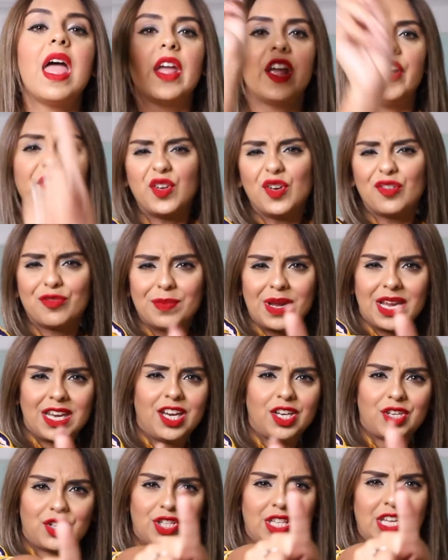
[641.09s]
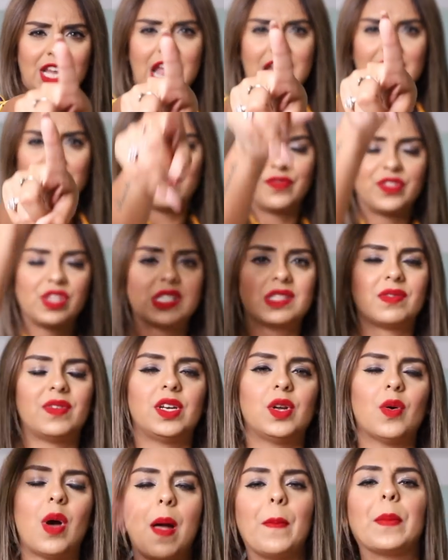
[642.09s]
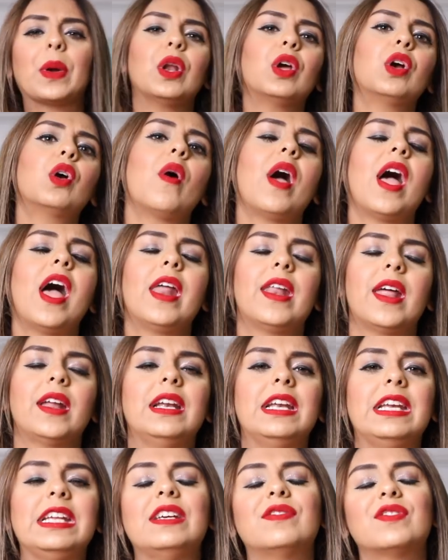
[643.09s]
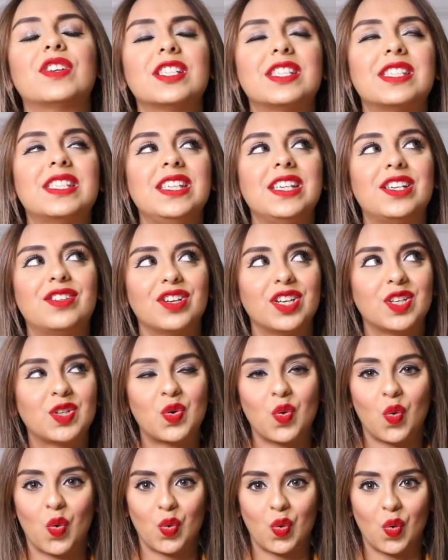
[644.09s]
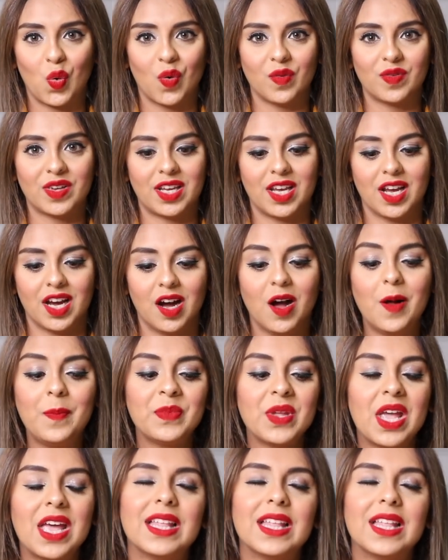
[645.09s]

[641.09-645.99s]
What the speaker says: If you've made it to the end of this video, I'm gonna go ahead and leave a secret code over here.